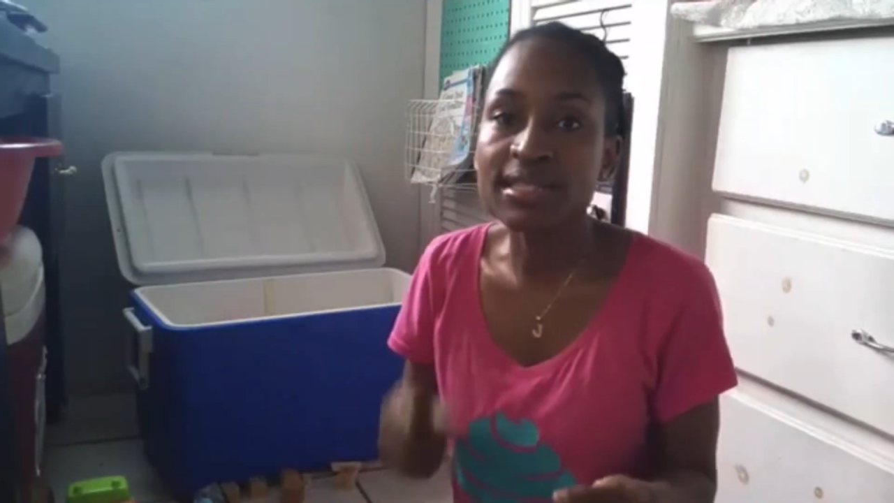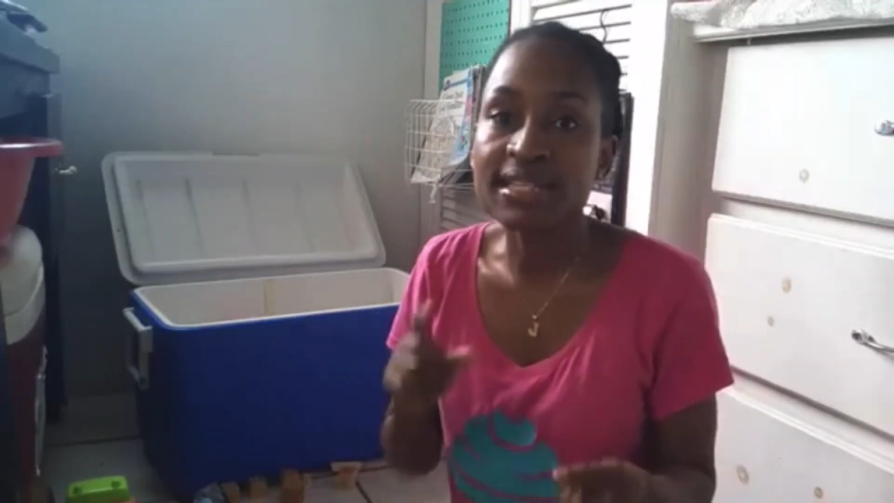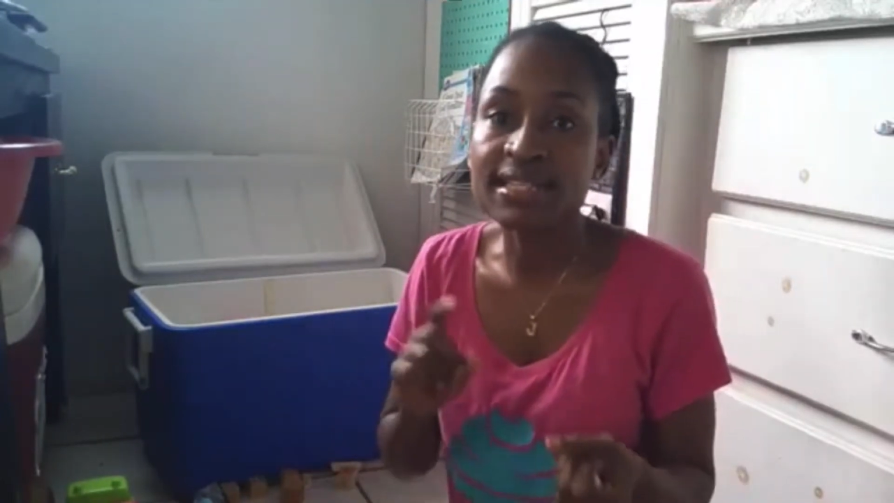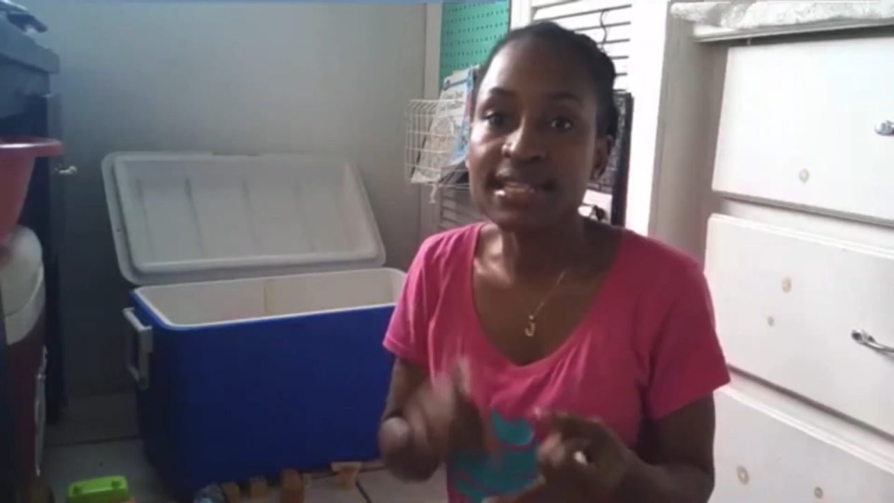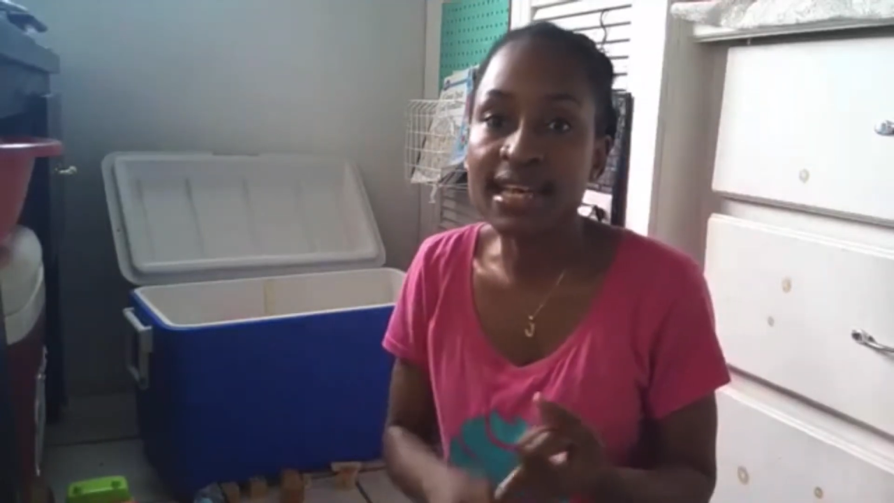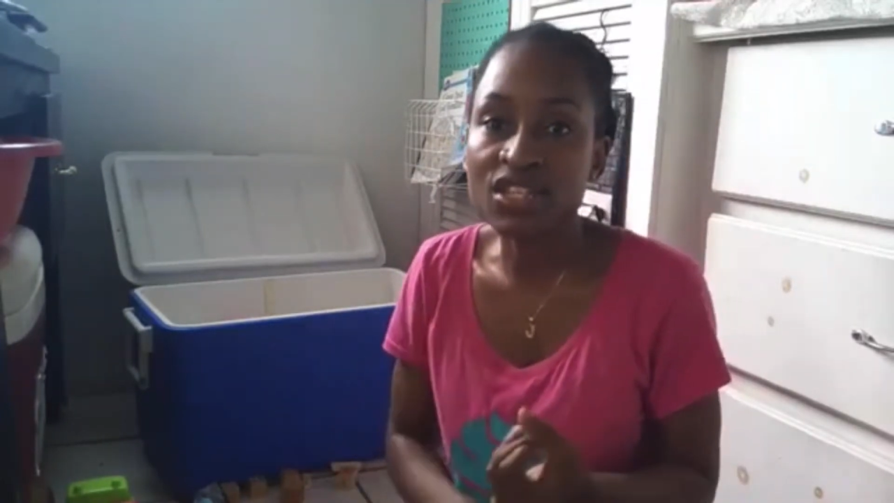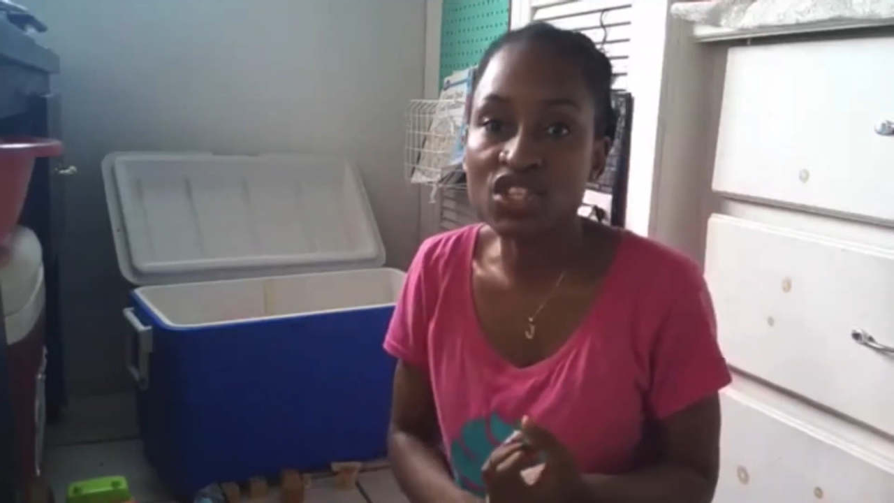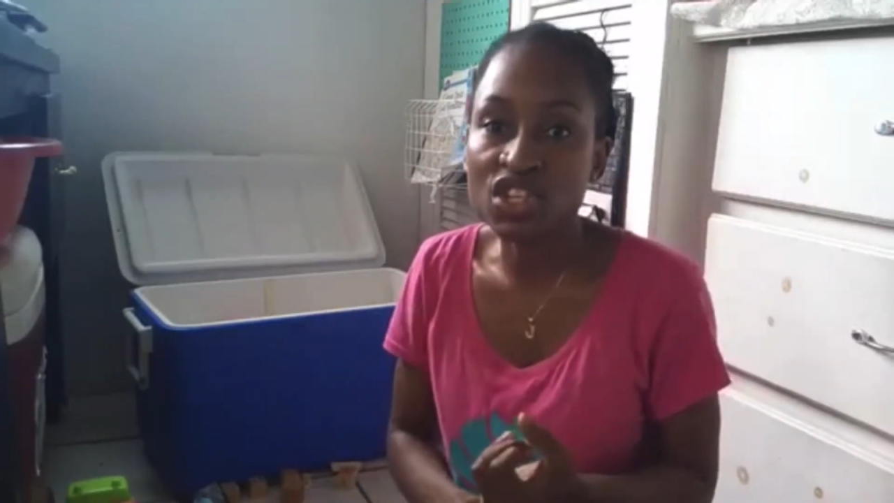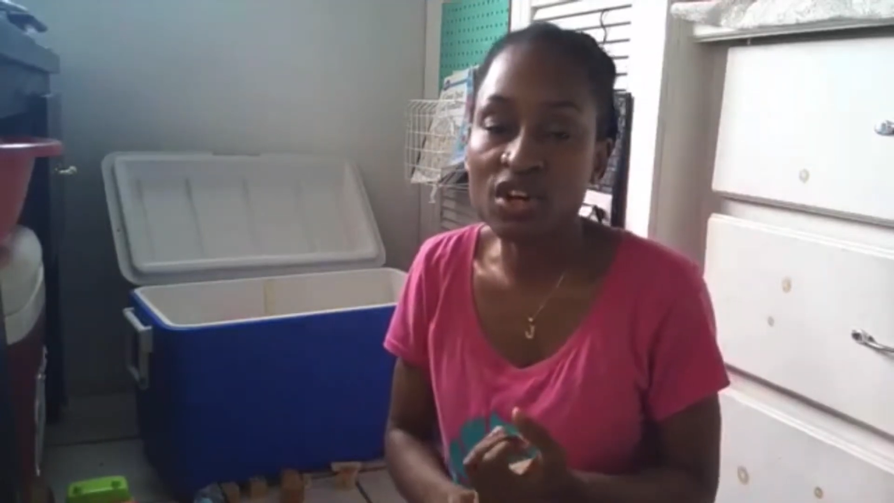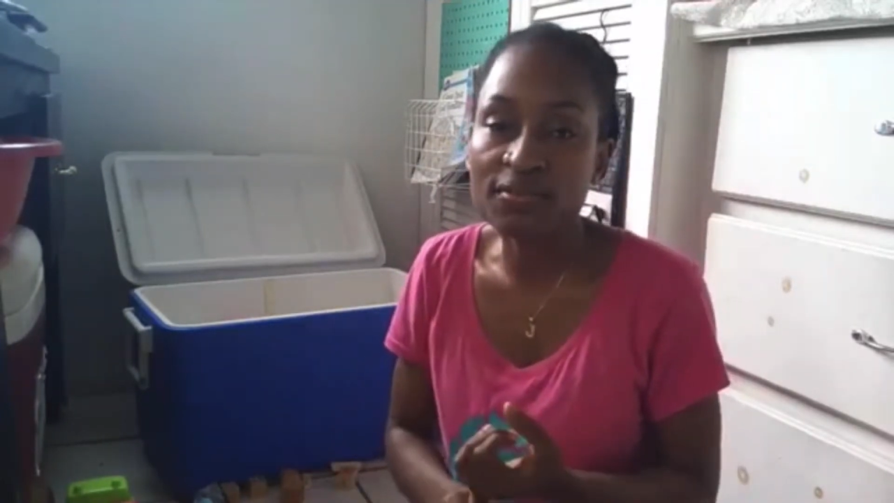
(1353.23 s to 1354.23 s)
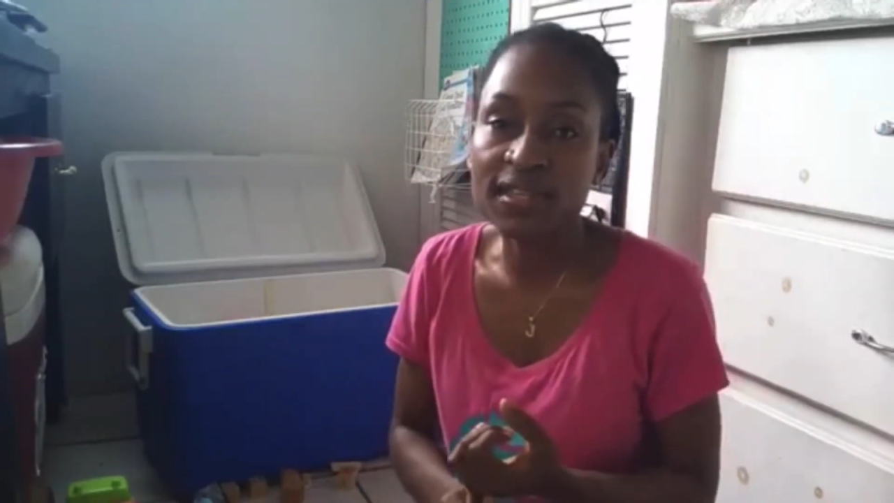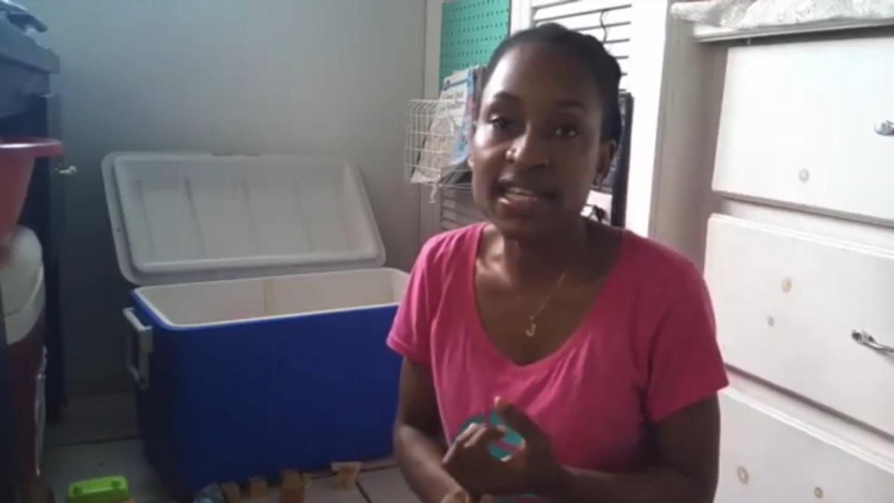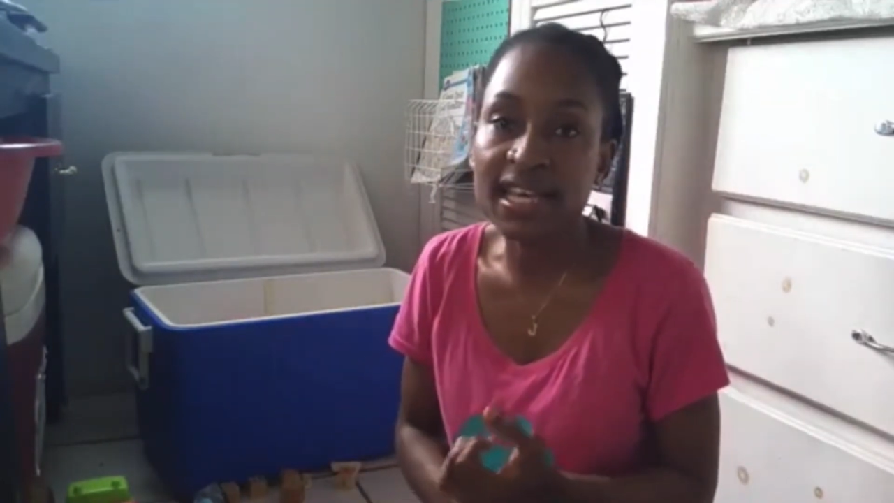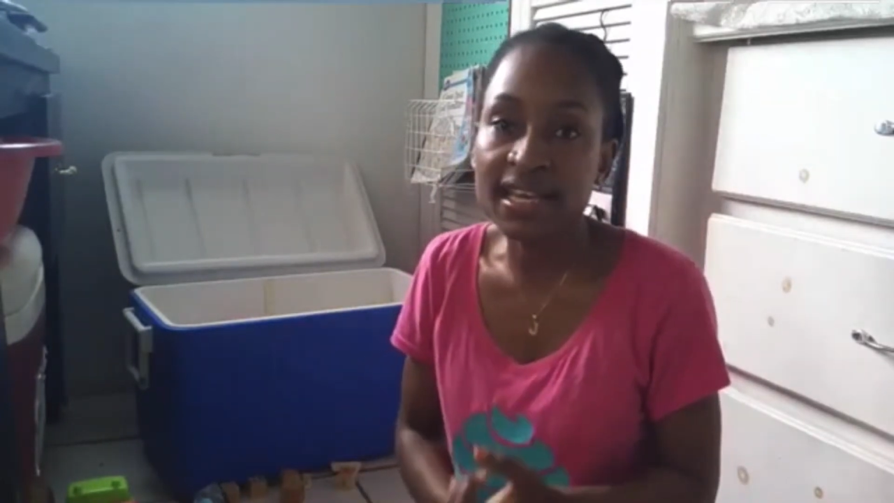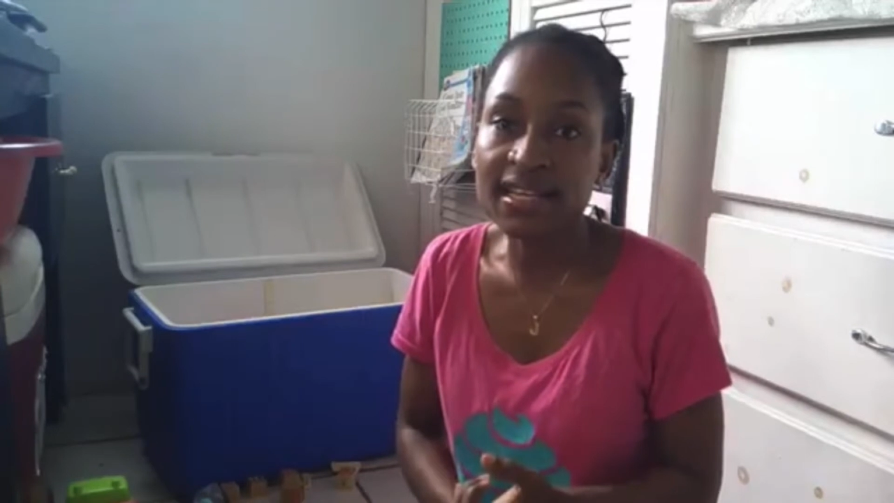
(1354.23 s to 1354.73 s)
a sketch of the
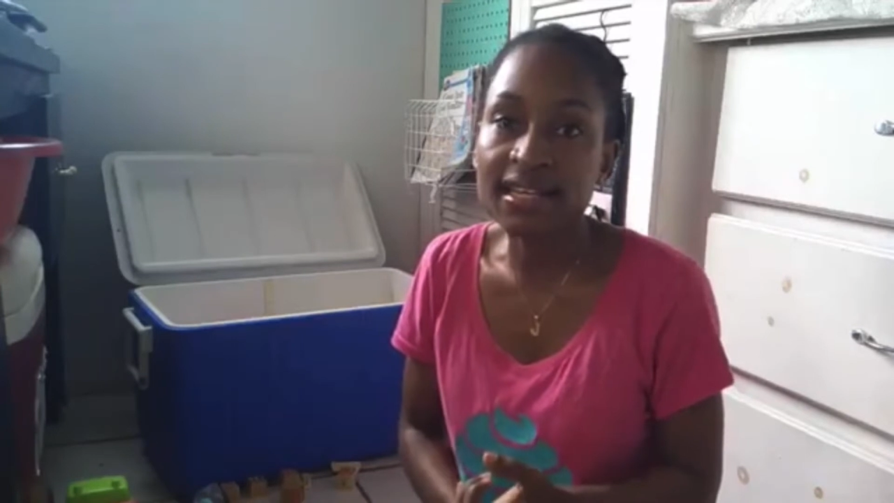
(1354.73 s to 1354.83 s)
cake